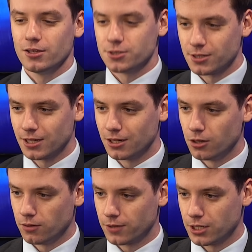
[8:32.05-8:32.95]
so you get a
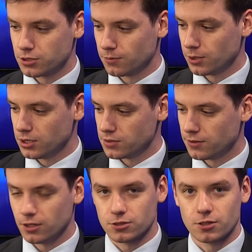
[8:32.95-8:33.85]
notification when these videos